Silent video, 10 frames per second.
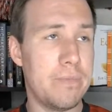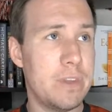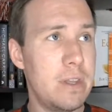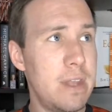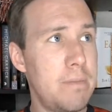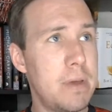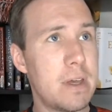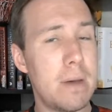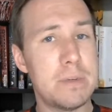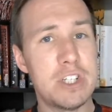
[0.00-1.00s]
Didn't they pick
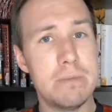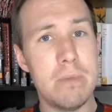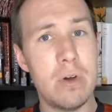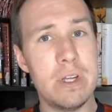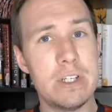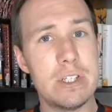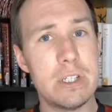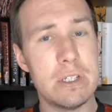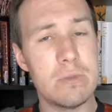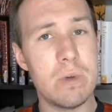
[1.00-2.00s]
up Schmodic
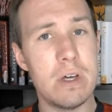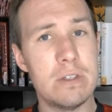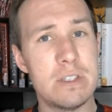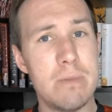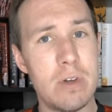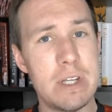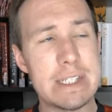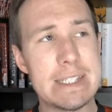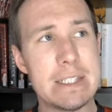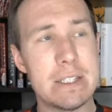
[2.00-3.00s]
as well?
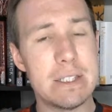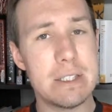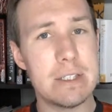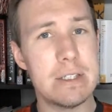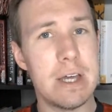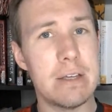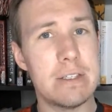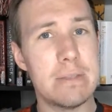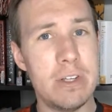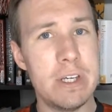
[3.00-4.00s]

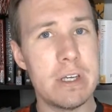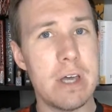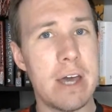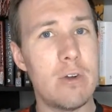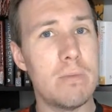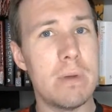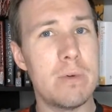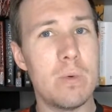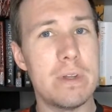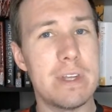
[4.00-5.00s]
Smaldick? I don't
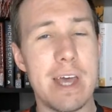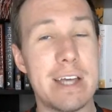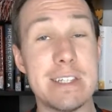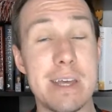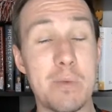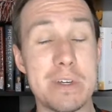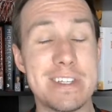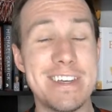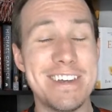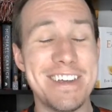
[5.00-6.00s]
remember what the guy's name
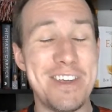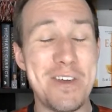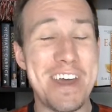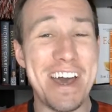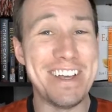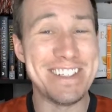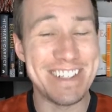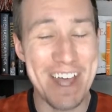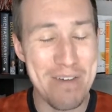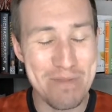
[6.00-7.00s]
was. You guys
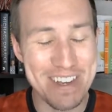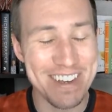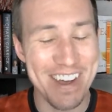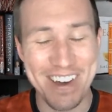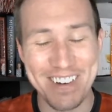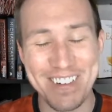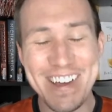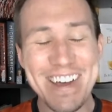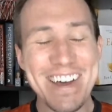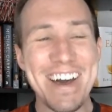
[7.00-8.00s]
let me know.
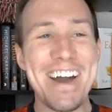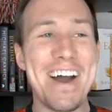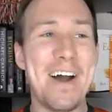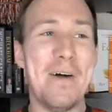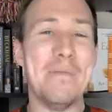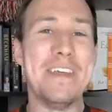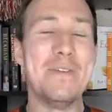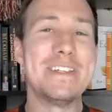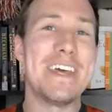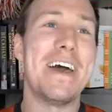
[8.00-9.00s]

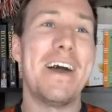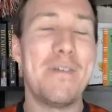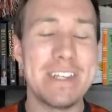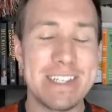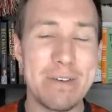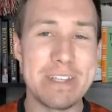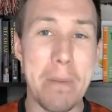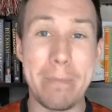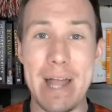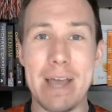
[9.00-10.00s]
I want to say he was
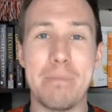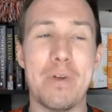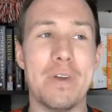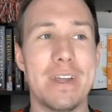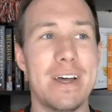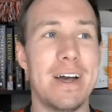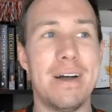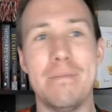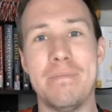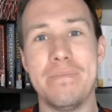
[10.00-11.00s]
at Blackburn.
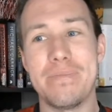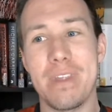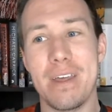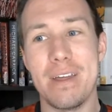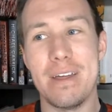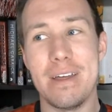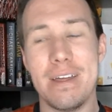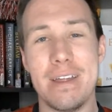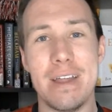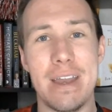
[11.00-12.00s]

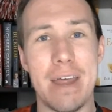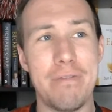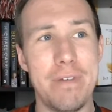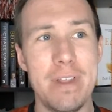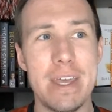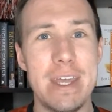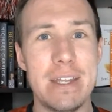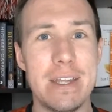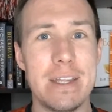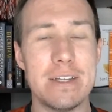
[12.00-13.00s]
And I feel like he
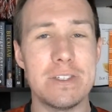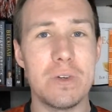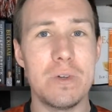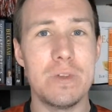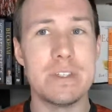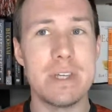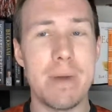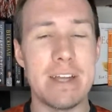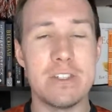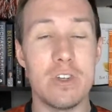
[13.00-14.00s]
did get sold in the summer.
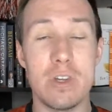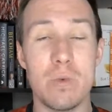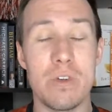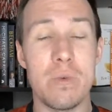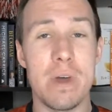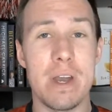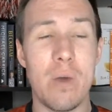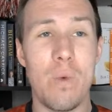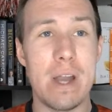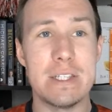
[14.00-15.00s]
I just don't know where he went. I
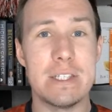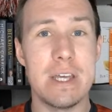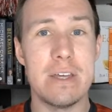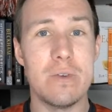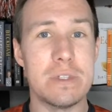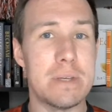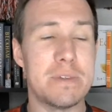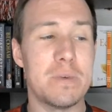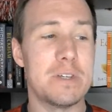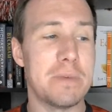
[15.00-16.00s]
want to say it was
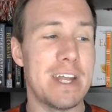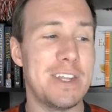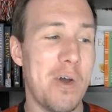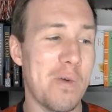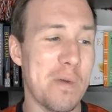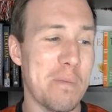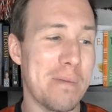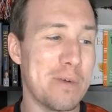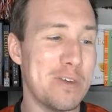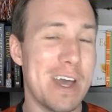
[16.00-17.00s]
Ipswich, but I don't
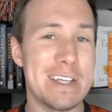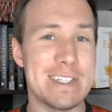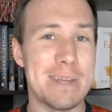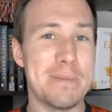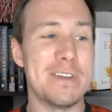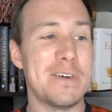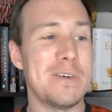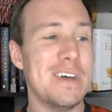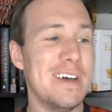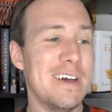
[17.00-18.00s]
remember. You guys let me know
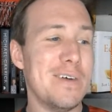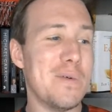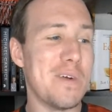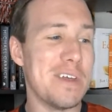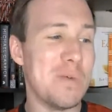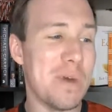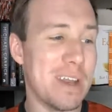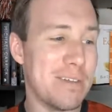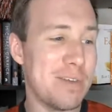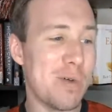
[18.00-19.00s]
where he went
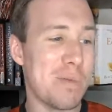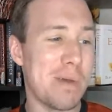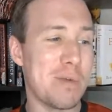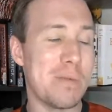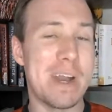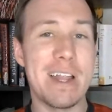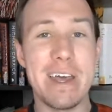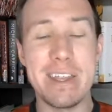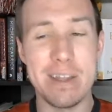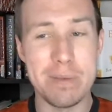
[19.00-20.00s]
if you remember. But I
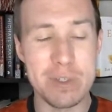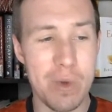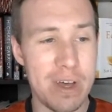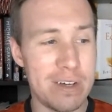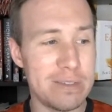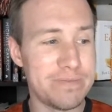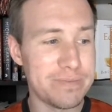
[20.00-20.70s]
like him as well.